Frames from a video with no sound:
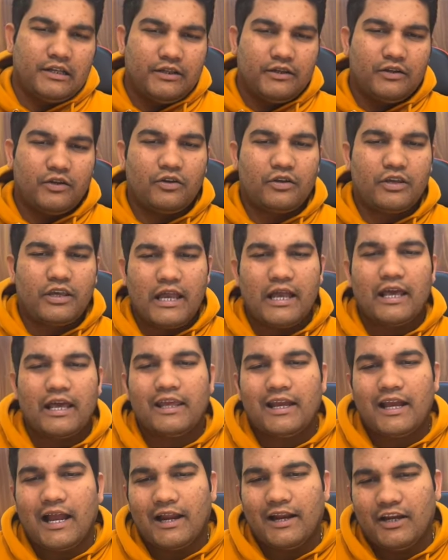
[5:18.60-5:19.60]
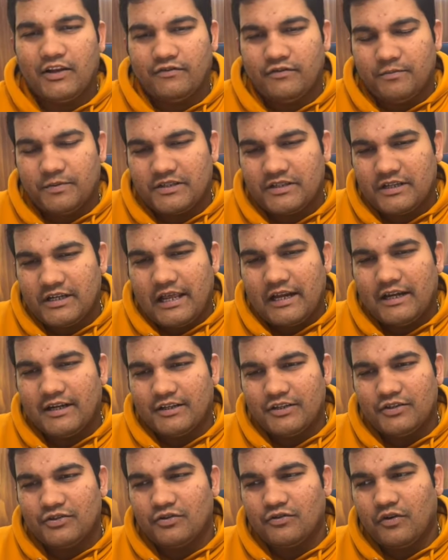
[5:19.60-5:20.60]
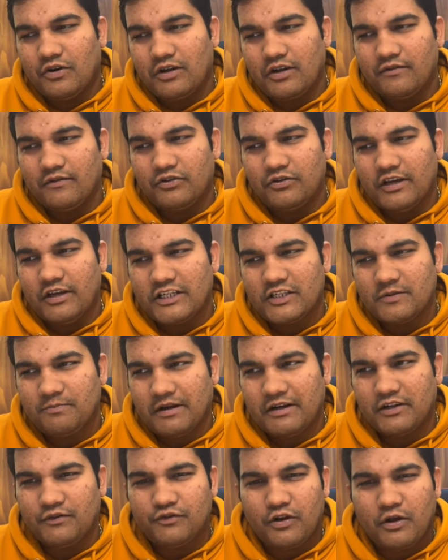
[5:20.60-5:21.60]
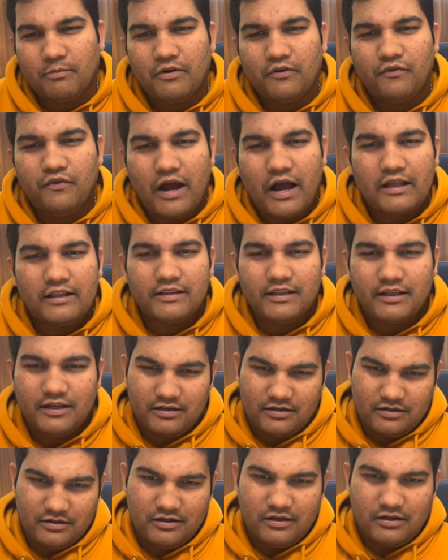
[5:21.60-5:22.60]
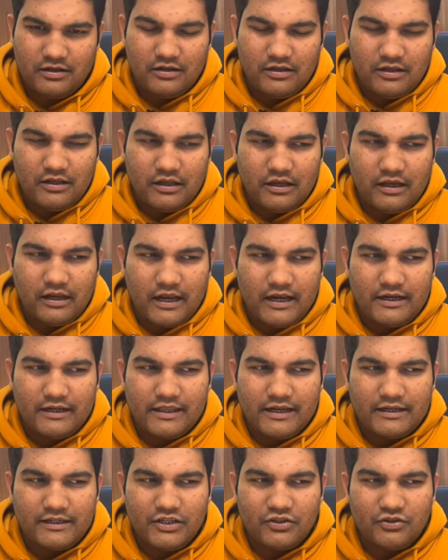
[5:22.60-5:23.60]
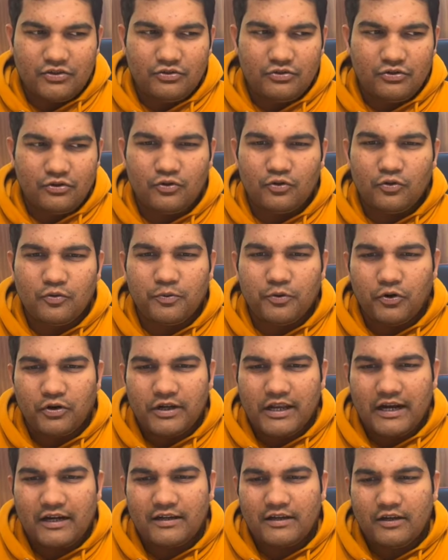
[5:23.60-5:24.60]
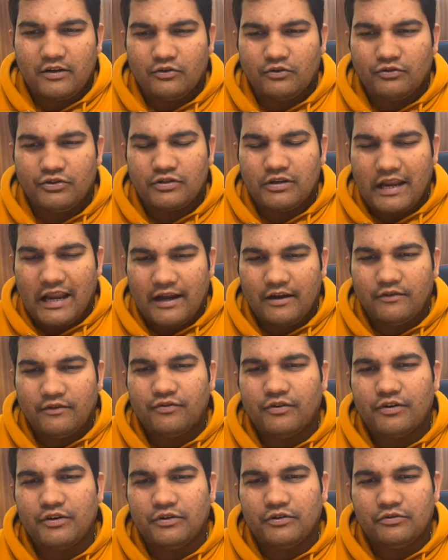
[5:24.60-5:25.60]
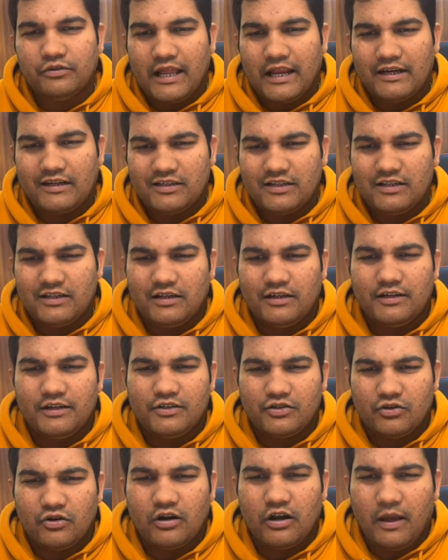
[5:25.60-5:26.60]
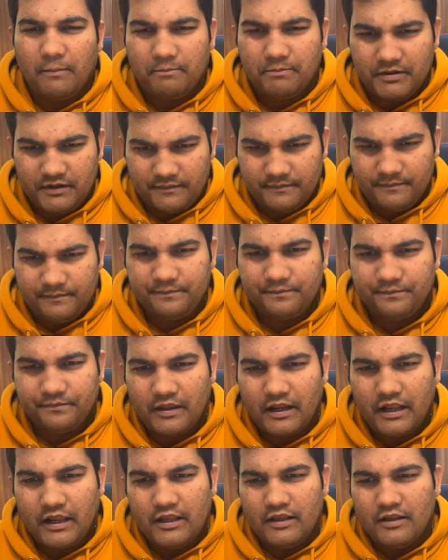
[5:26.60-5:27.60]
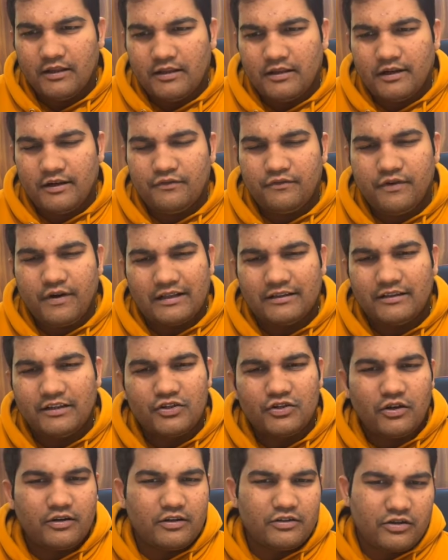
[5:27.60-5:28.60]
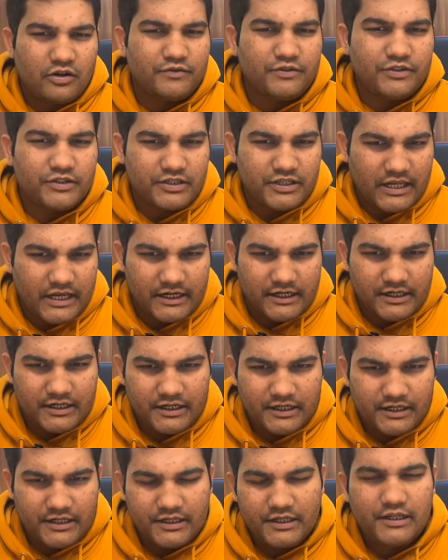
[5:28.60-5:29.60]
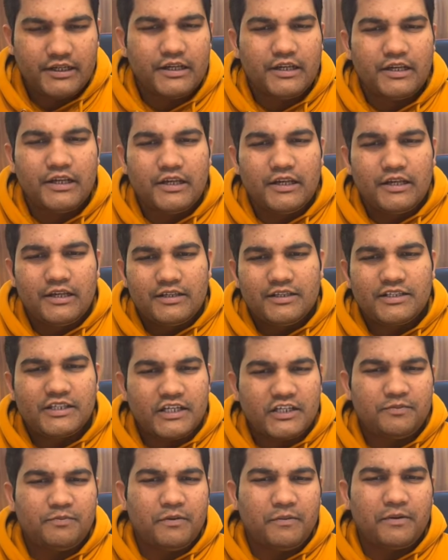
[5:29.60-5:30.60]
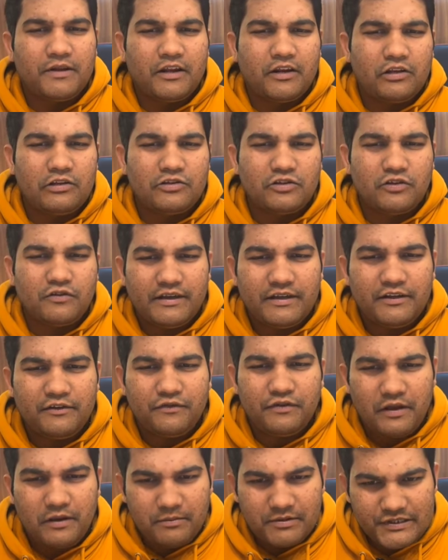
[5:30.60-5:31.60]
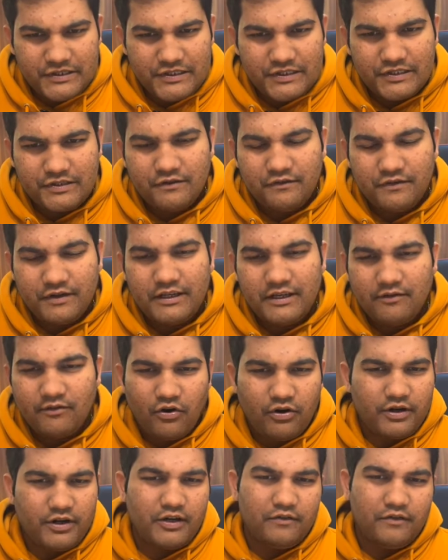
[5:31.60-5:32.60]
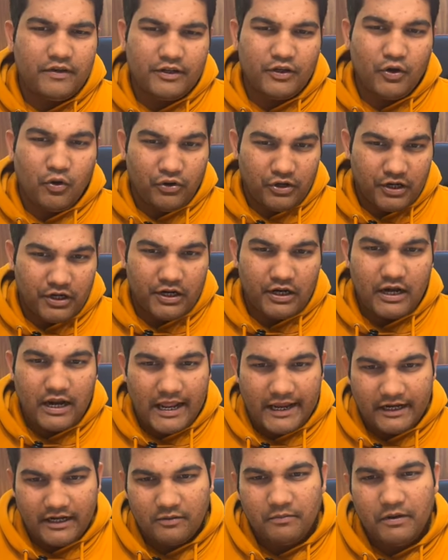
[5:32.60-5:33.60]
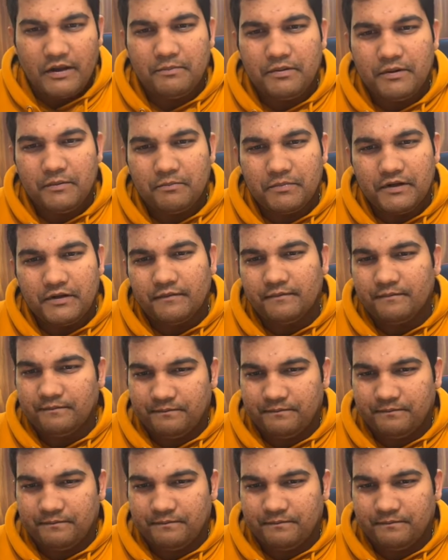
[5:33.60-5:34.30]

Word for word: you know caring kind of a personality so whatever you expect from a father right that is you know to protect and to stand for you that generally does not happen that father is on a softer side such people are also very famous very awarded very honored liked by people